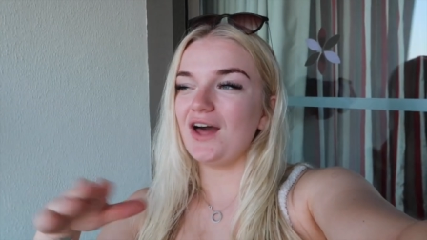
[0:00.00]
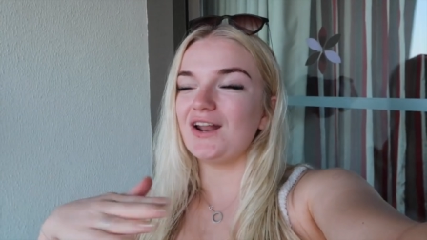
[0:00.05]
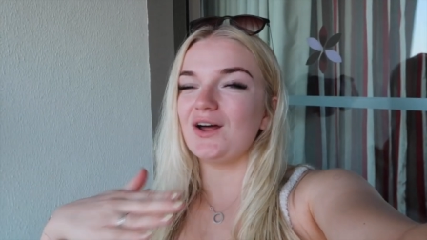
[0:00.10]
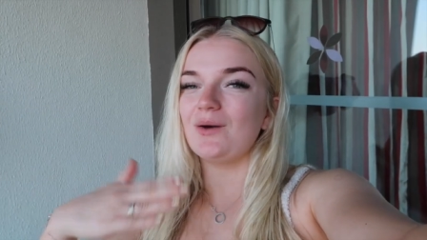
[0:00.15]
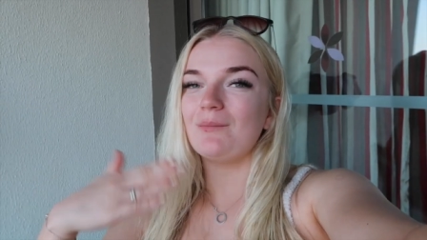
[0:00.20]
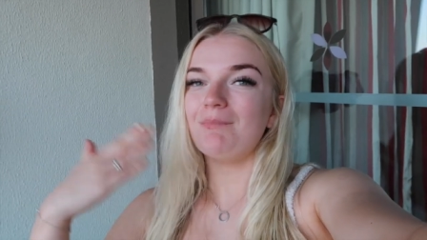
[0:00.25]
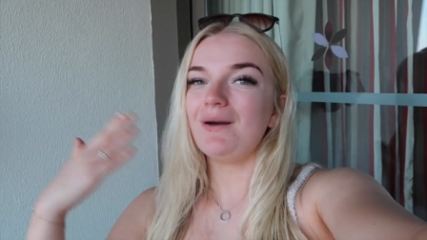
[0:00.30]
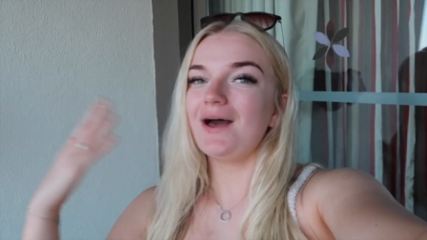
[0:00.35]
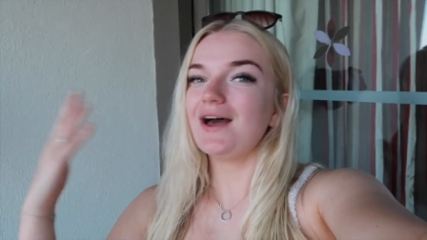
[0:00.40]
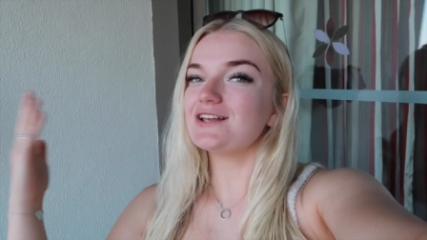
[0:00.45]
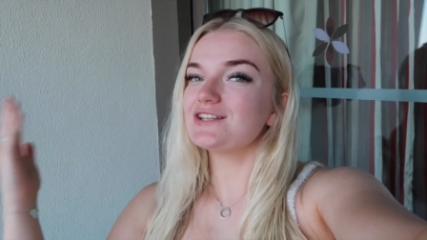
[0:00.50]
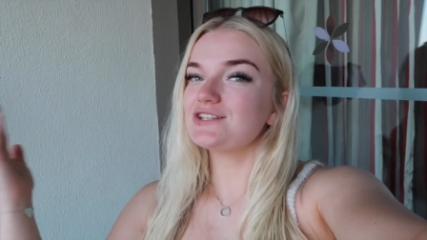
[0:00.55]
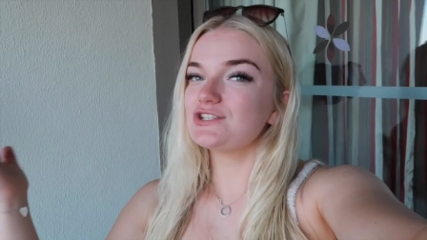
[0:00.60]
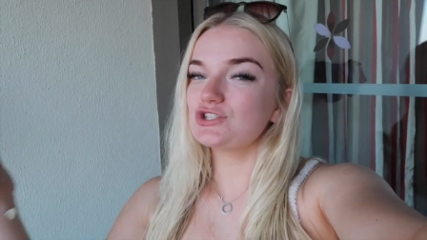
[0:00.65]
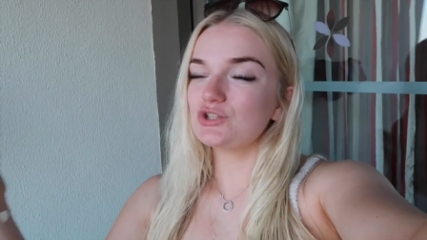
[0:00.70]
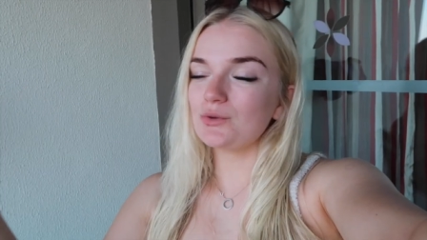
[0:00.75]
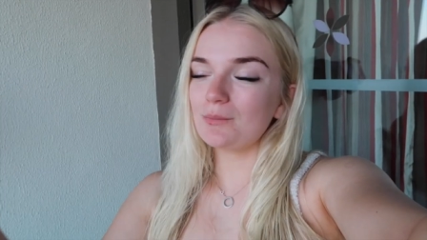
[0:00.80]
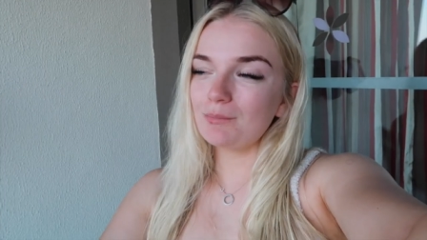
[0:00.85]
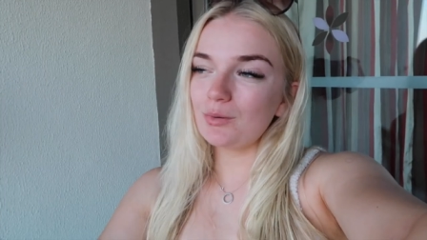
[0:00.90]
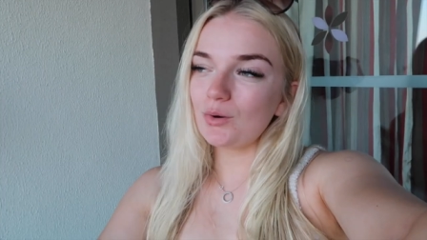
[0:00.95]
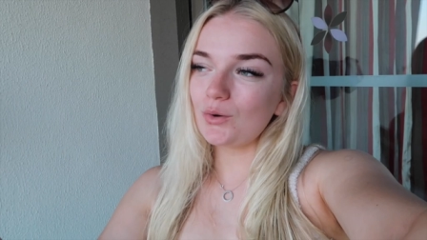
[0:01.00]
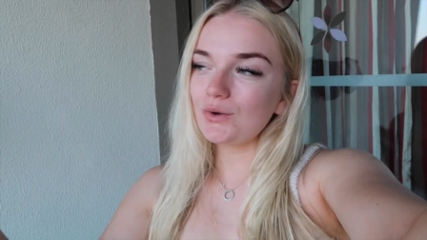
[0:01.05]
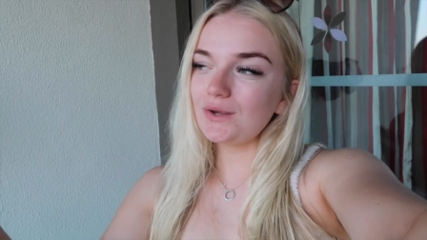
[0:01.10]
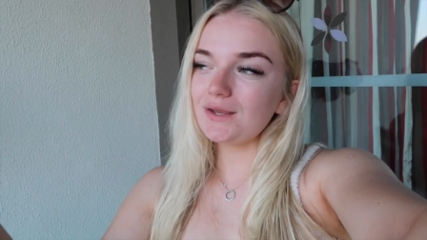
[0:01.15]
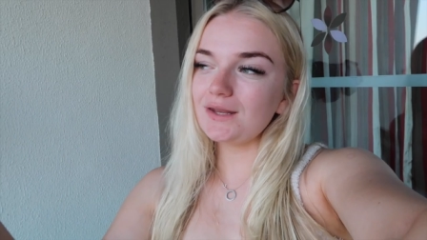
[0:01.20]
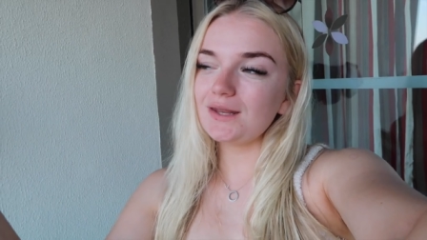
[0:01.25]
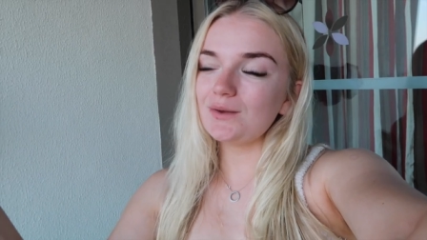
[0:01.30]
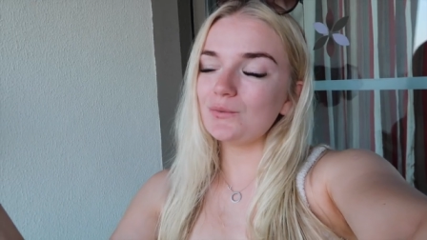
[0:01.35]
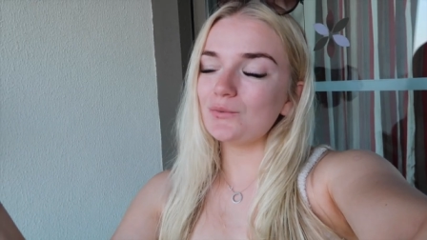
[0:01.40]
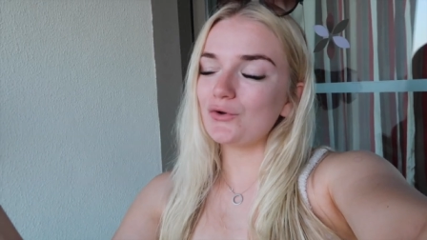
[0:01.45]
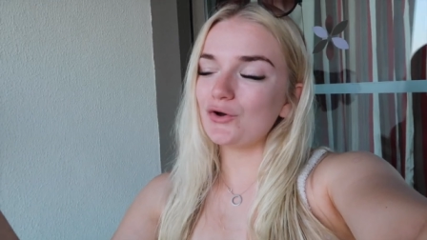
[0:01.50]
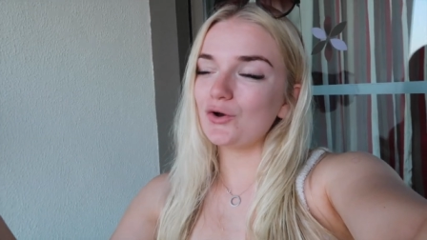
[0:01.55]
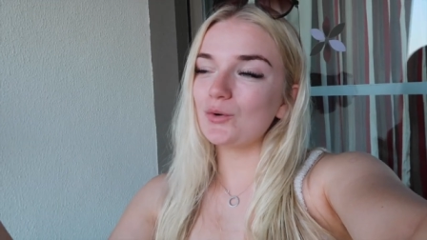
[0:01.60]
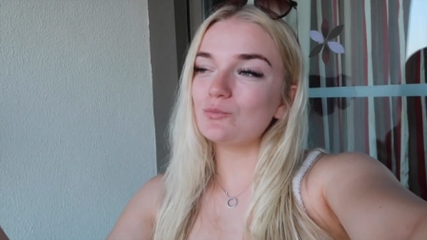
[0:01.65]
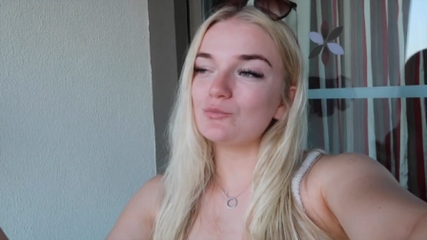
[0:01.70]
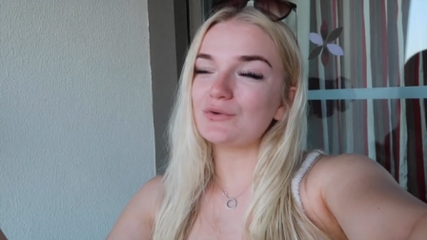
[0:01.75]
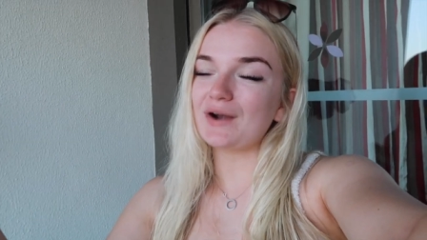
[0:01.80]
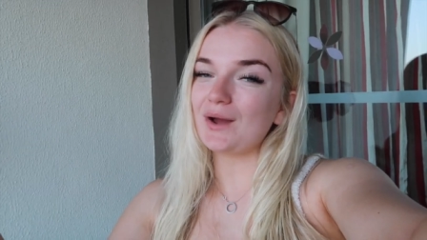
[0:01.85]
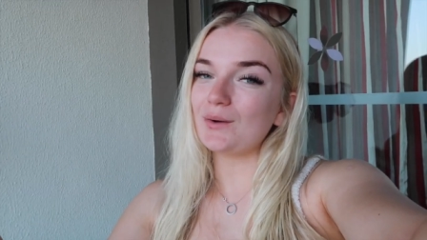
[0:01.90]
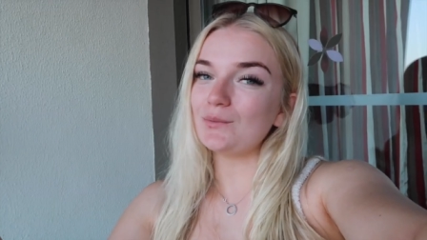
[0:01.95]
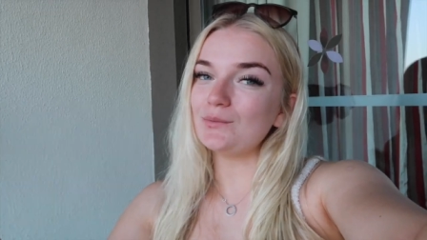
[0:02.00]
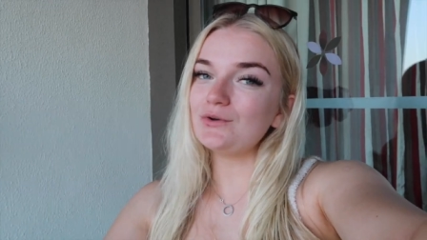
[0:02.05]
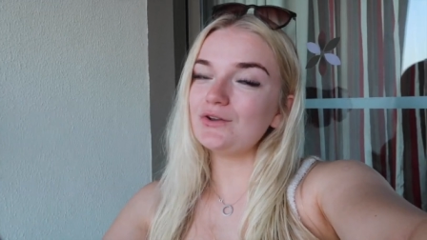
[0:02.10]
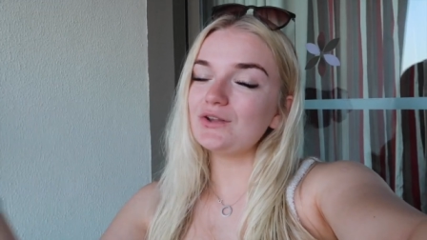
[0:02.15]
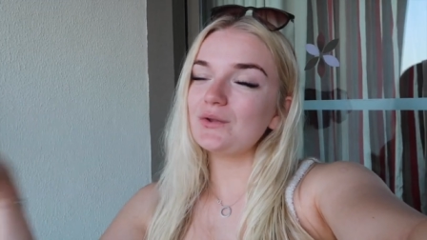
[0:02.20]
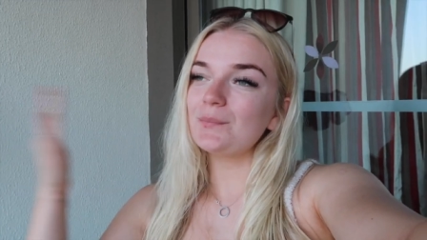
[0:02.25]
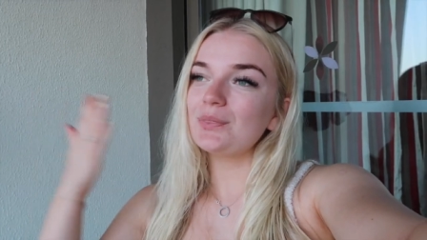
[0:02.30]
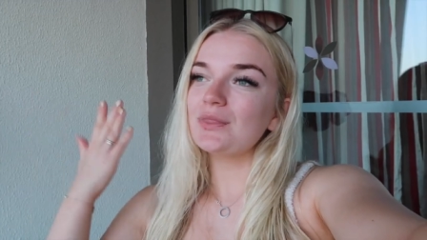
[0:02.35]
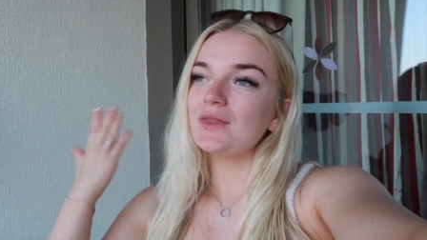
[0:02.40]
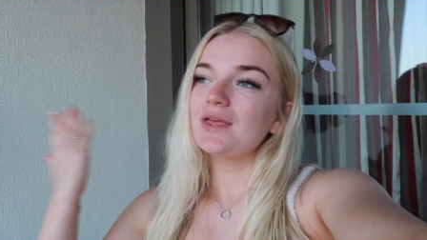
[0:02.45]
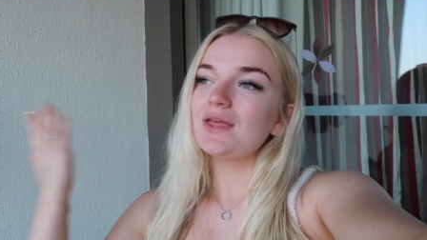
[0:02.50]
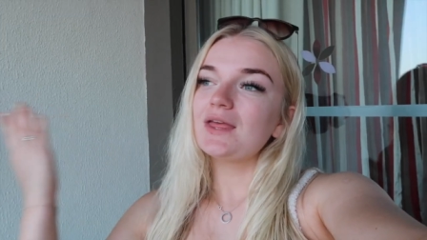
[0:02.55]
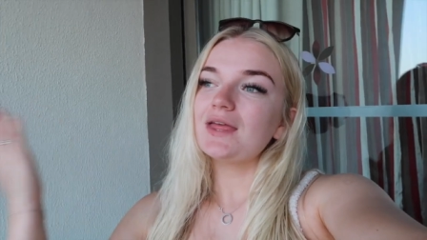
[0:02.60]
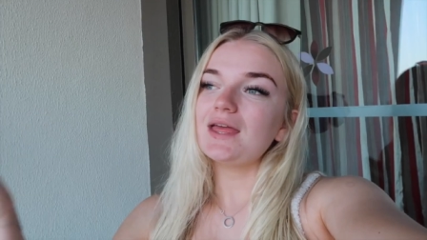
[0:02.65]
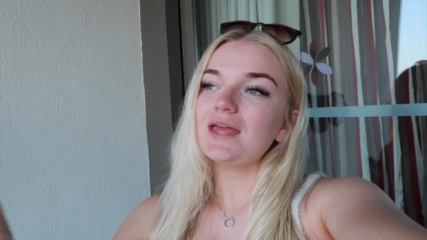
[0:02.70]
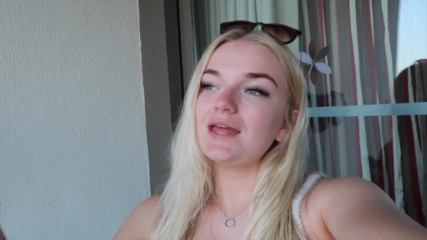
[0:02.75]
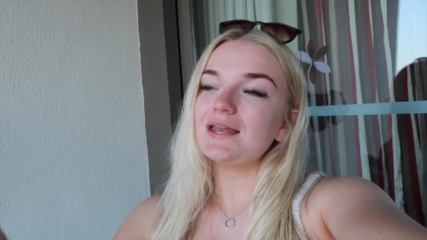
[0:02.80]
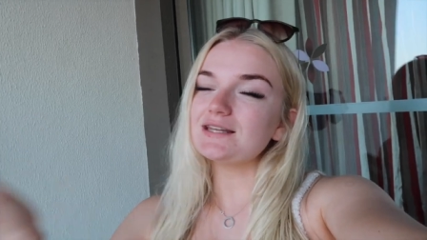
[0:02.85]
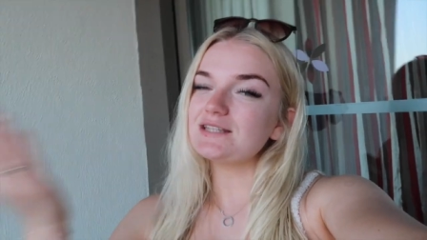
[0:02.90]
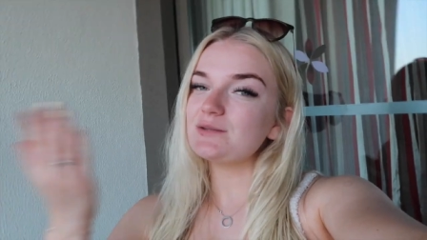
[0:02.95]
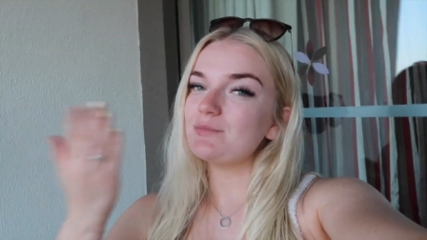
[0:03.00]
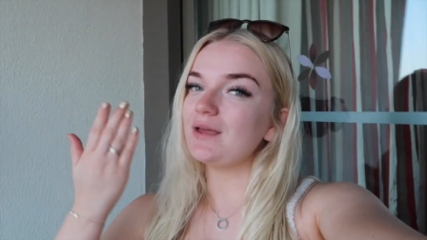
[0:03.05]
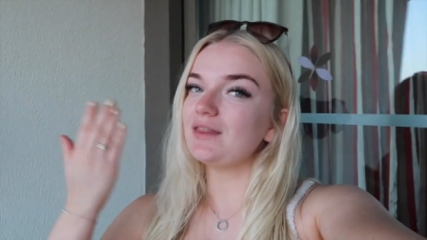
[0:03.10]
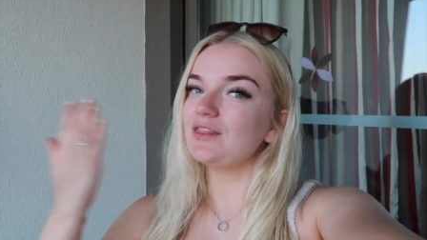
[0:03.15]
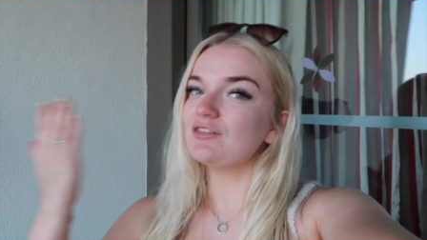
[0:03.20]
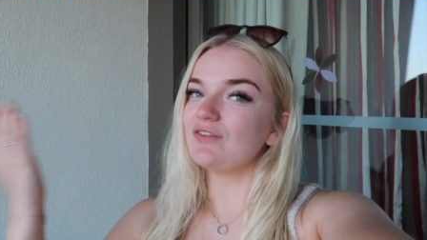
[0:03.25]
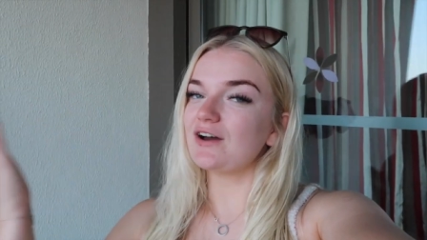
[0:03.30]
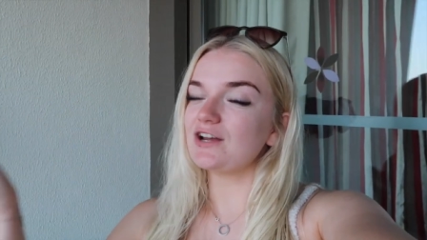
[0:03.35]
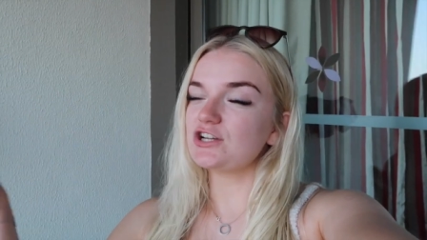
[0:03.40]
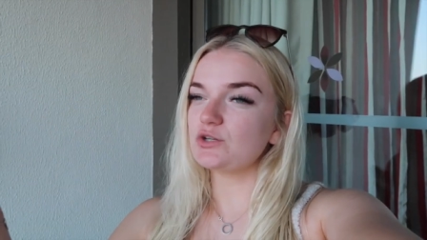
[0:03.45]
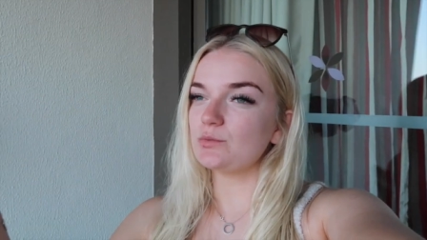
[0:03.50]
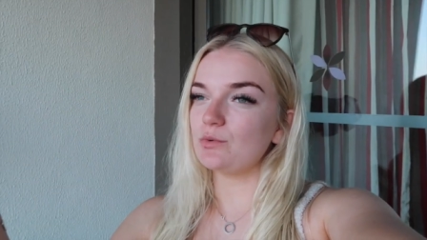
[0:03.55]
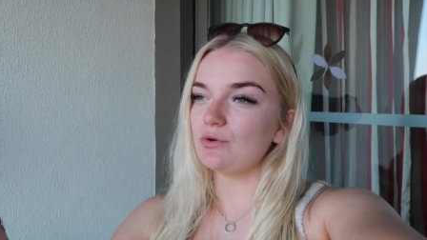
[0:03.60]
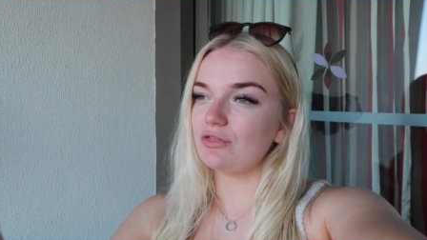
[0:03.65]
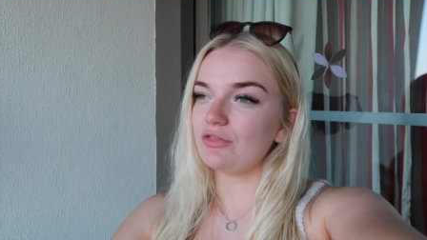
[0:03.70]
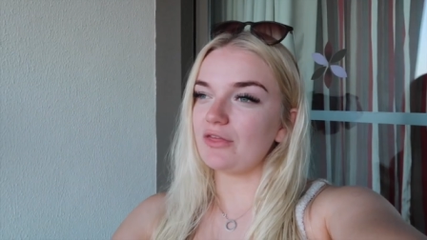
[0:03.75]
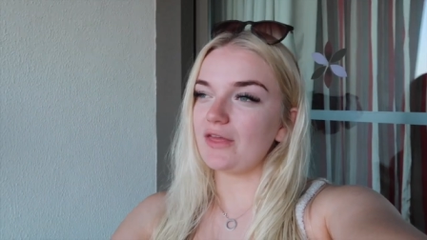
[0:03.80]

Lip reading: and I bet at some point it will come round. into being the fashionable